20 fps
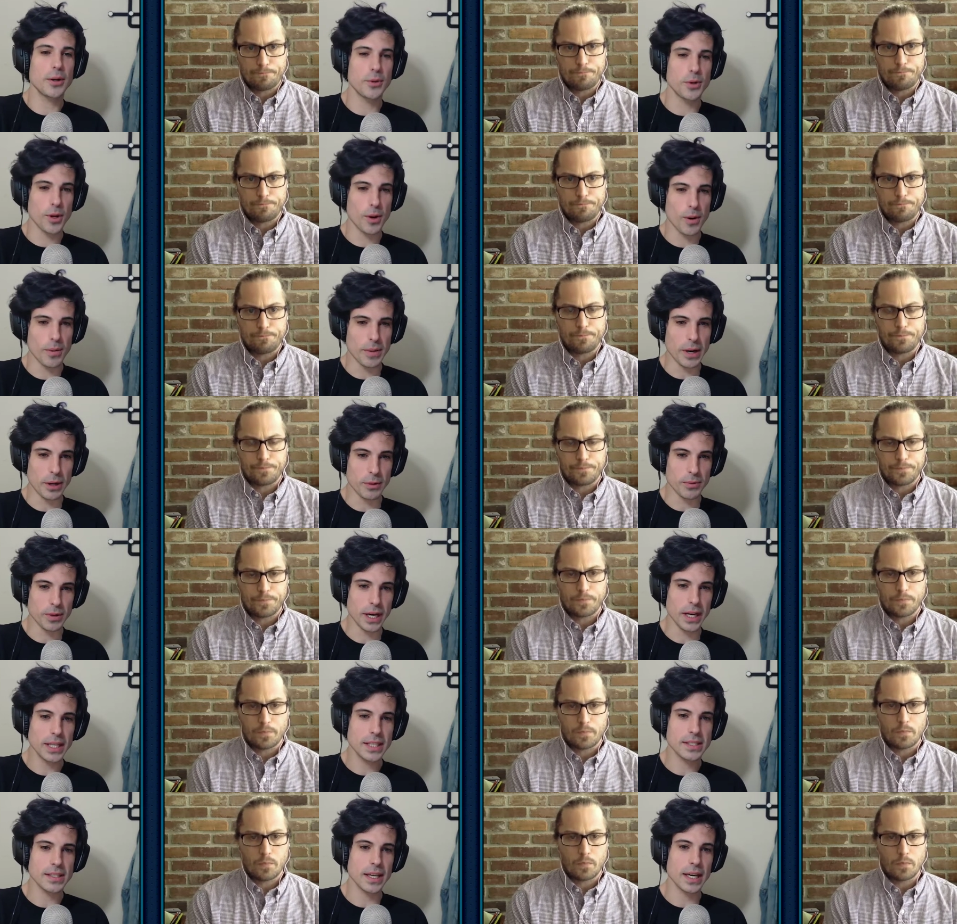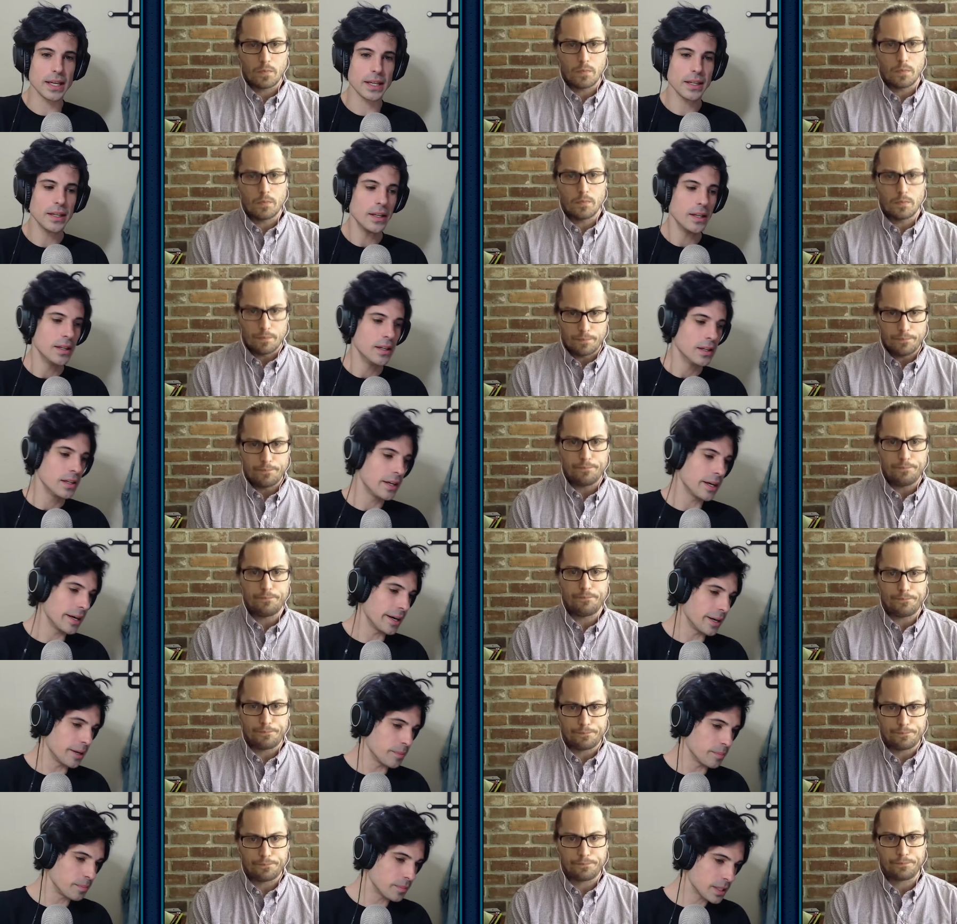Speaker 1: know about. Right? Is like um,